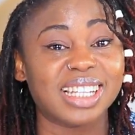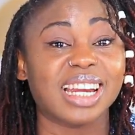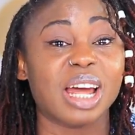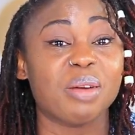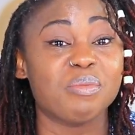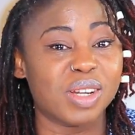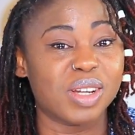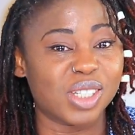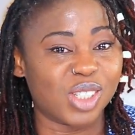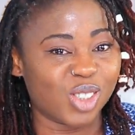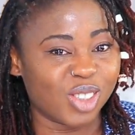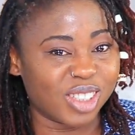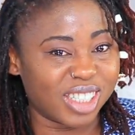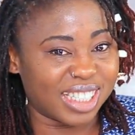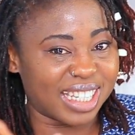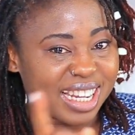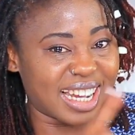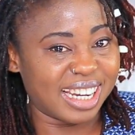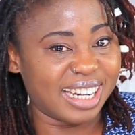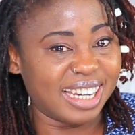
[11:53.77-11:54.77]
and I mentioned
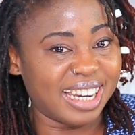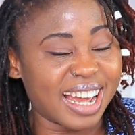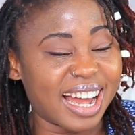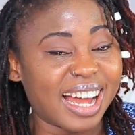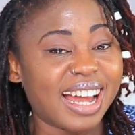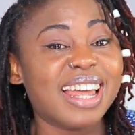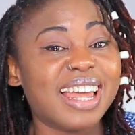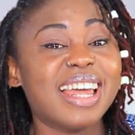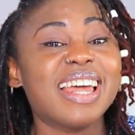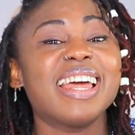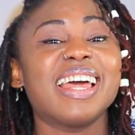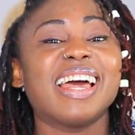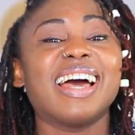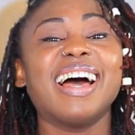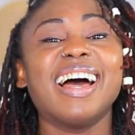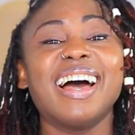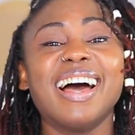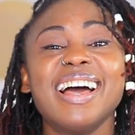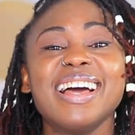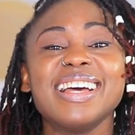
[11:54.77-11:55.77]
it
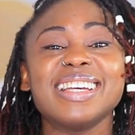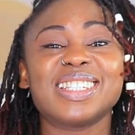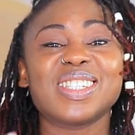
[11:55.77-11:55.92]
earlier.